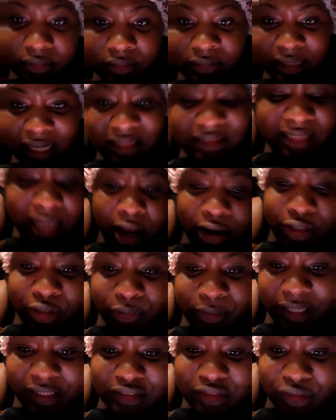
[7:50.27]
That's all
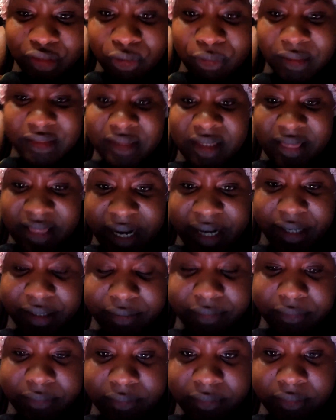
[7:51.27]
you need to do is
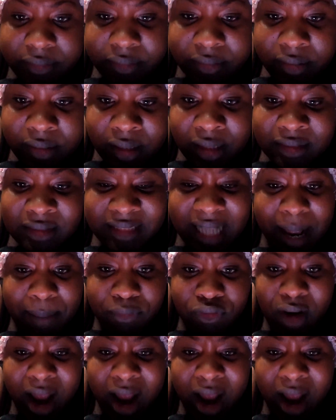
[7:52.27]
think. Stop